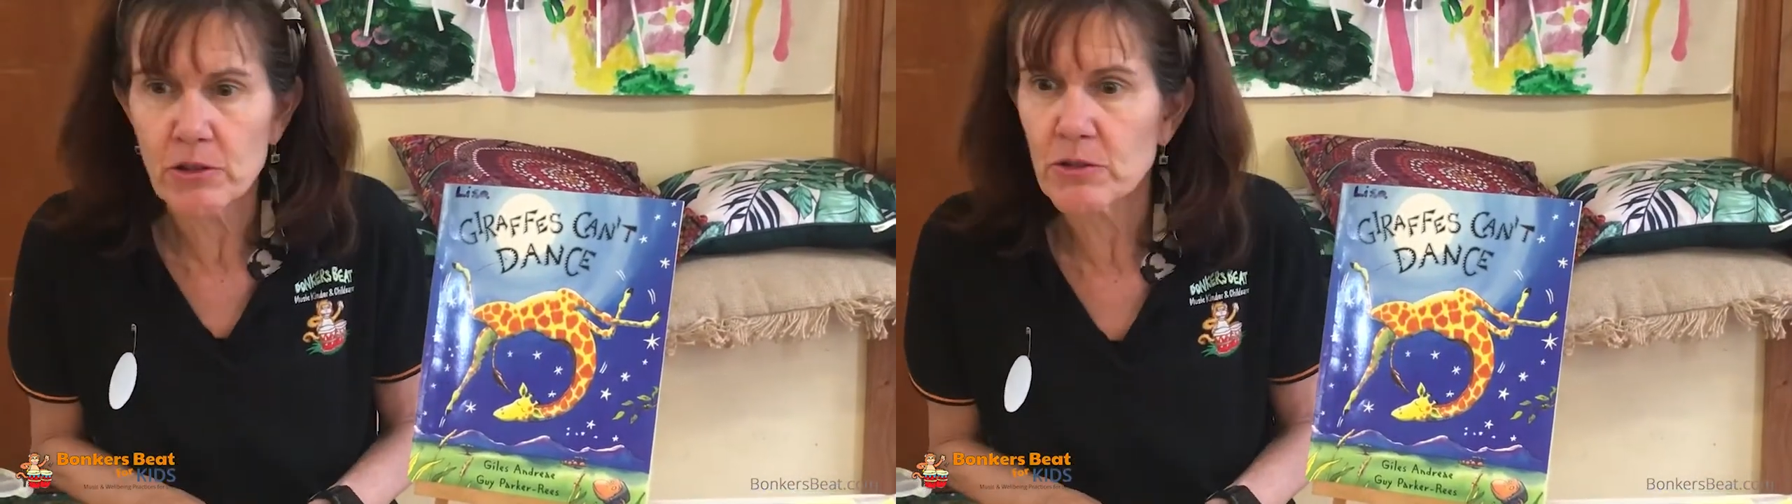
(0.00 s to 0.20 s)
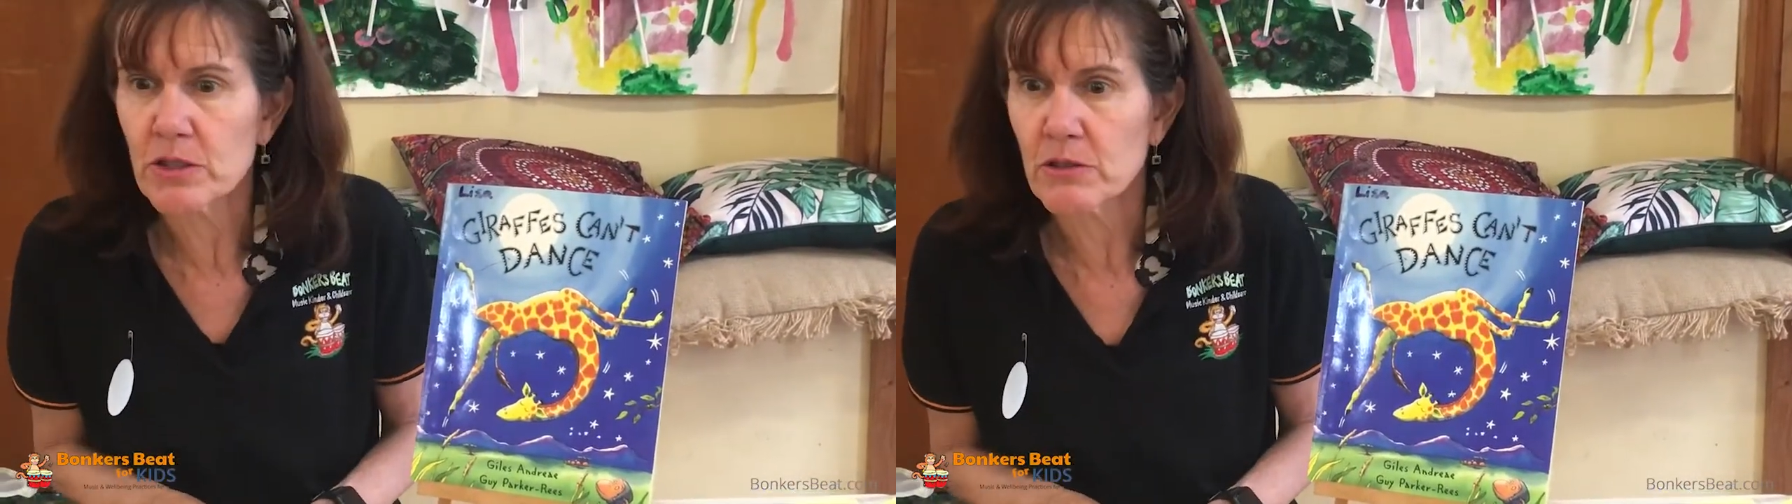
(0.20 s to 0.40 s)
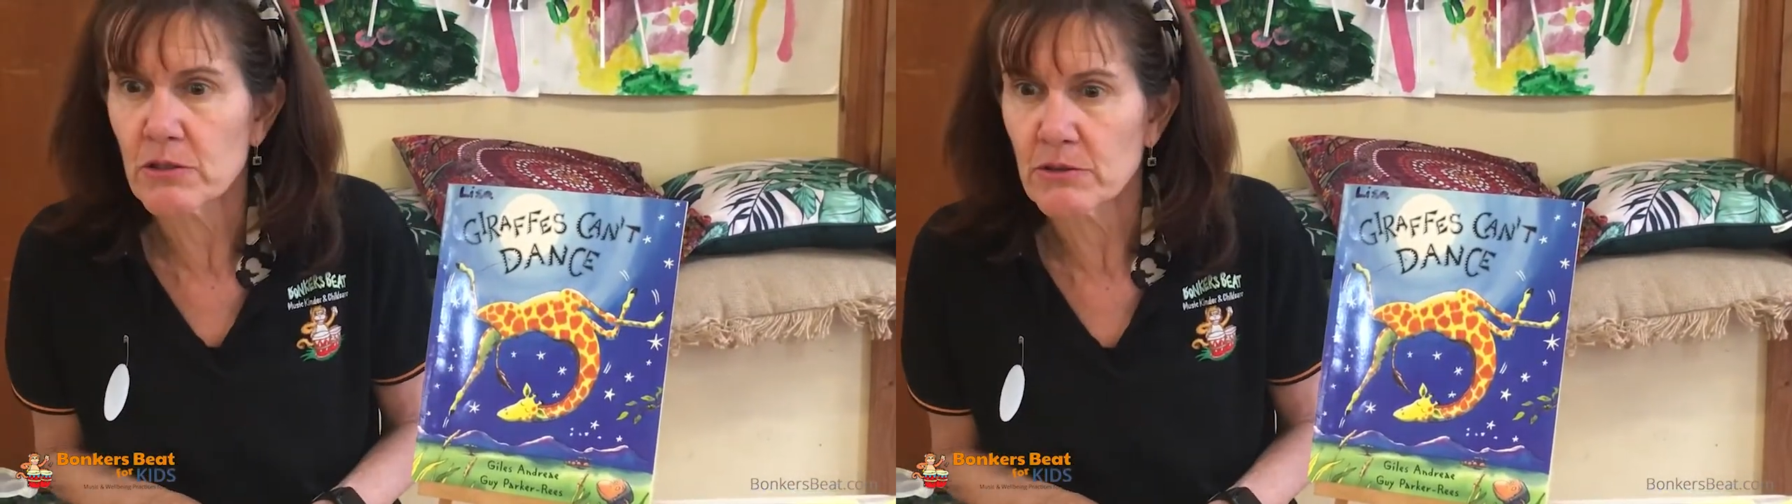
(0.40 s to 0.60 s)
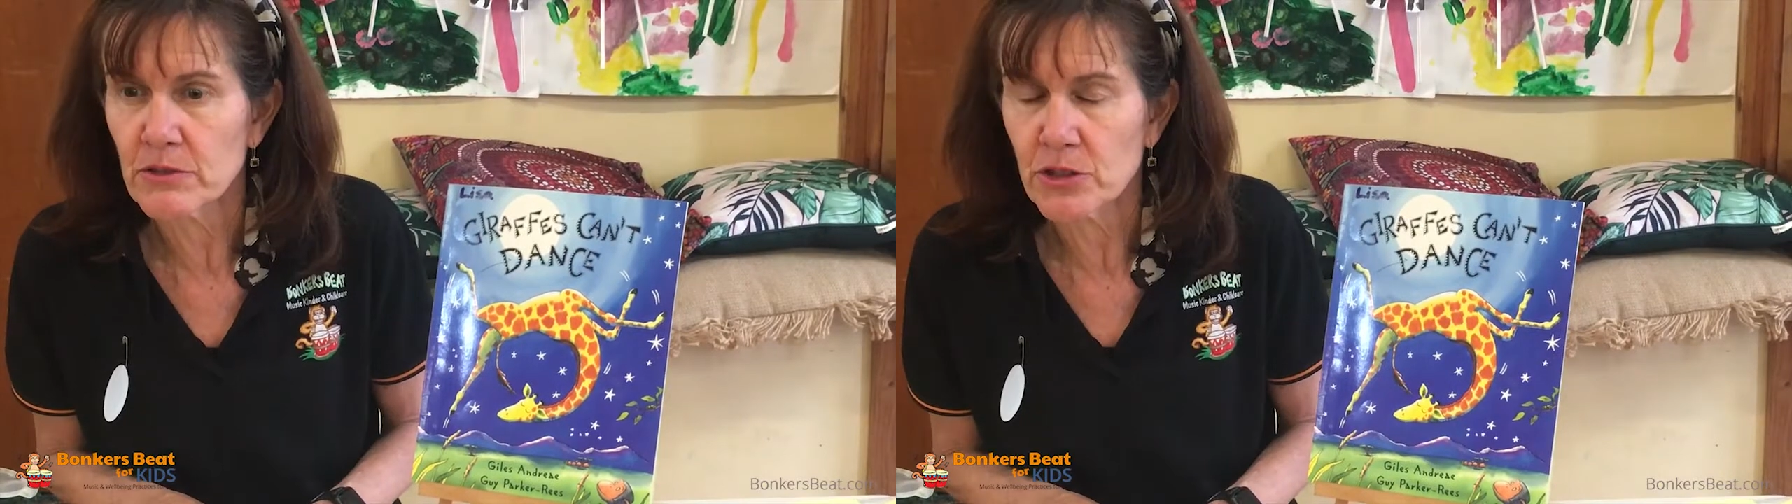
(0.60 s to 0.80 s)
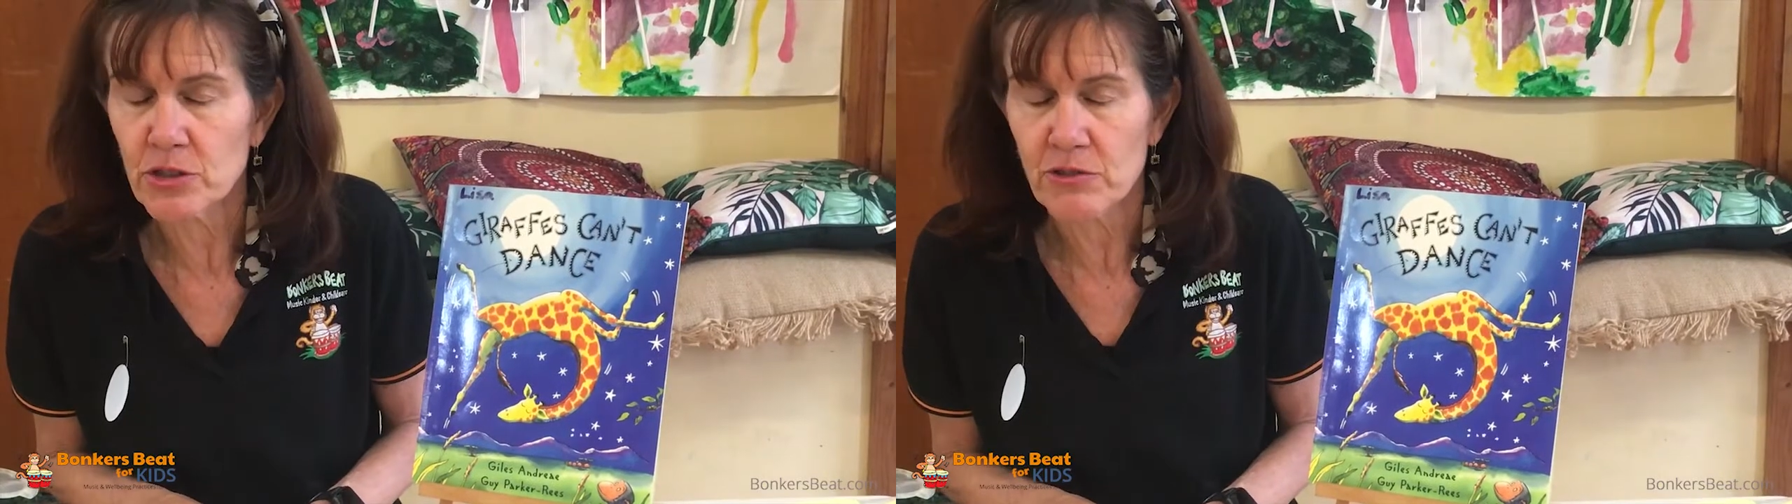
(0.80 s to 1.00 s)

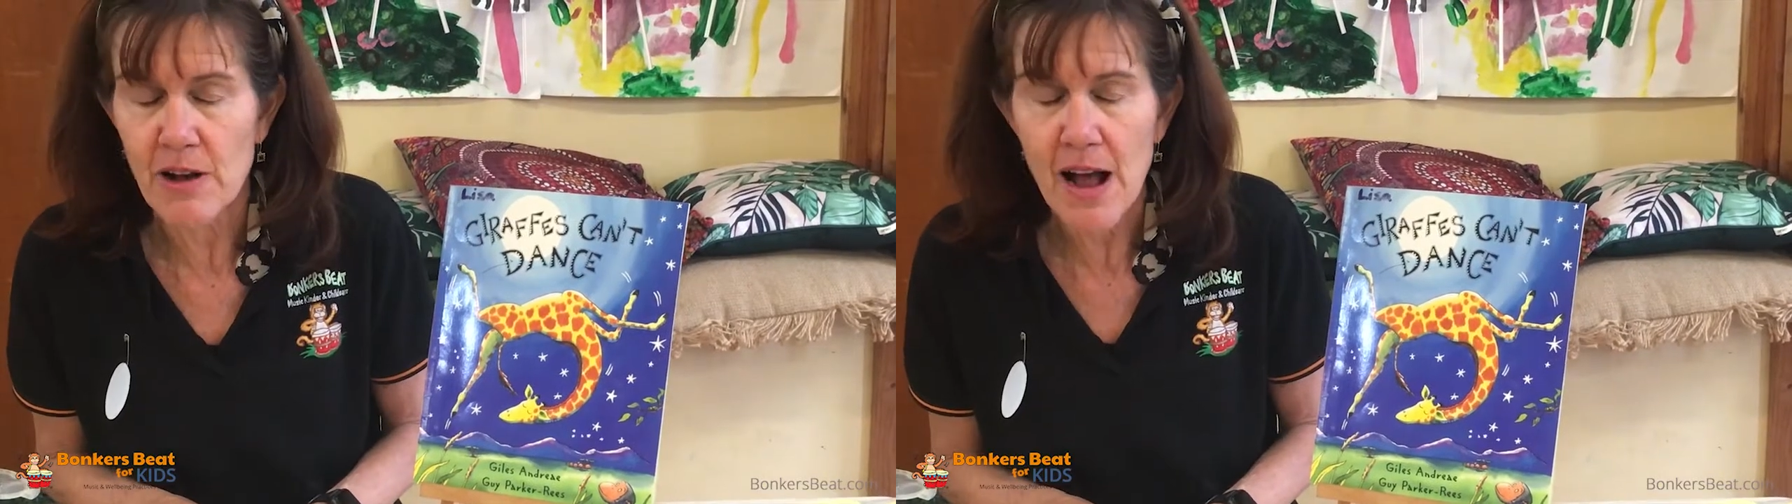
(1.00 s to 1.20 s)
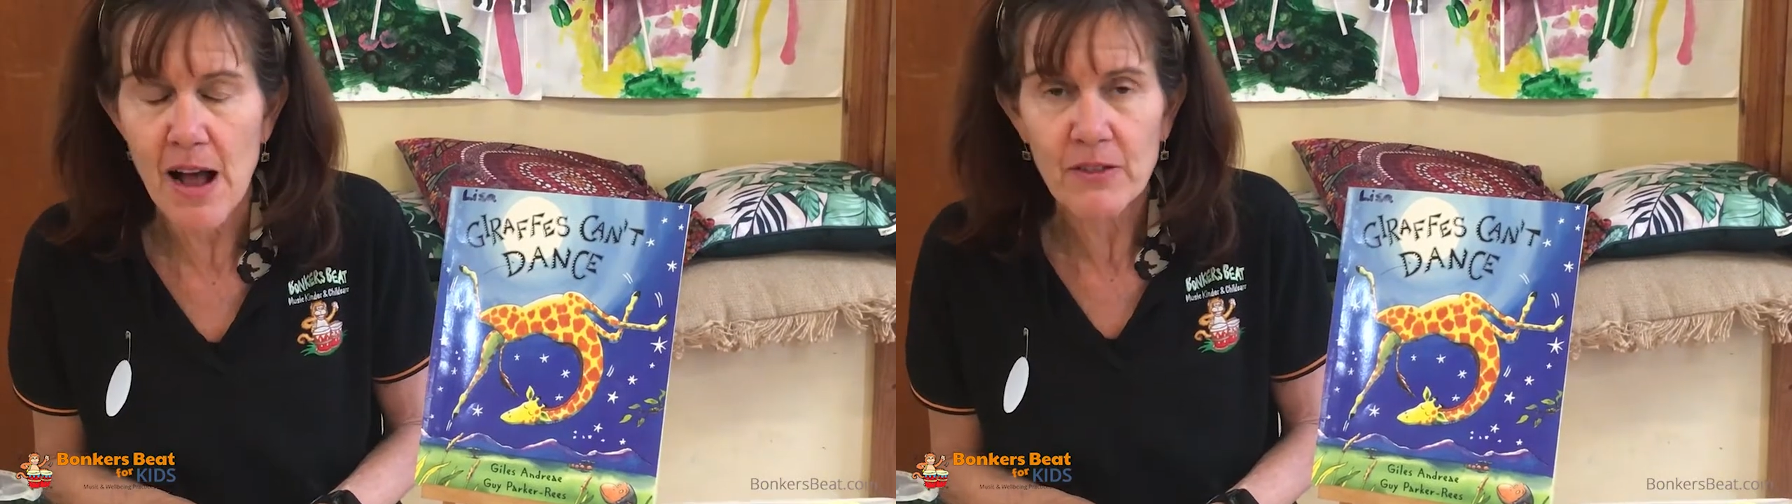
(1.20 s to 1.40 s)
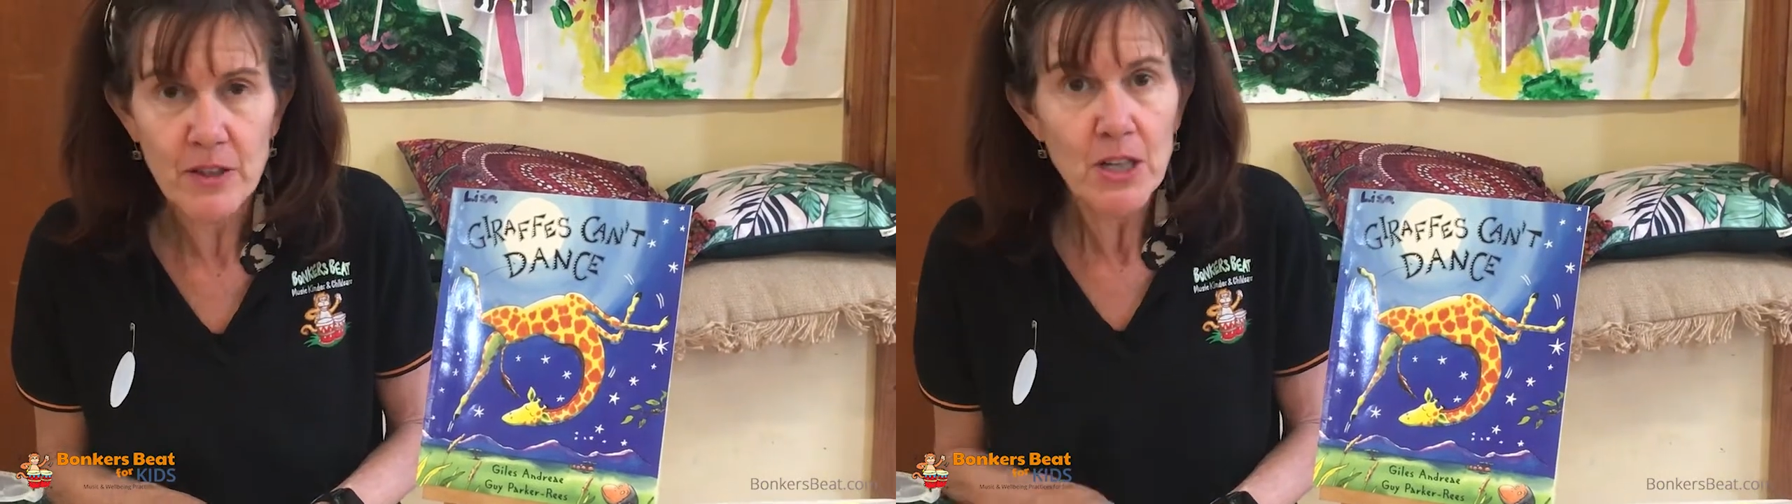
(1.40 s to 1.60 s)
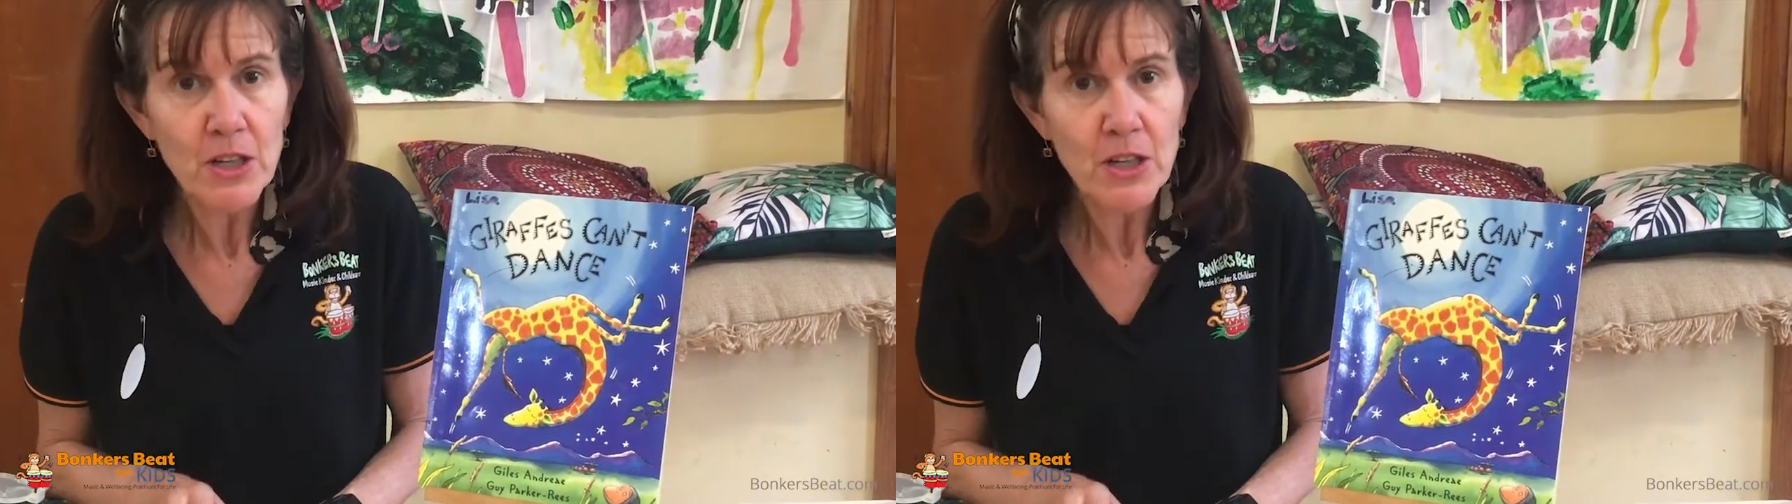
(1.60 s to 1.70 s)
the giraffe.